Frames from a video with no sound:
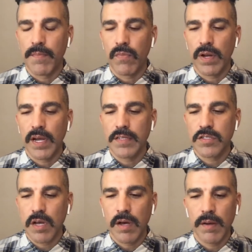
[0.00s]
right, I
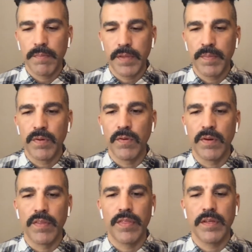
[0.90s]
saw people
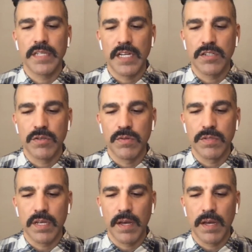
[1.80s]
with tattoos.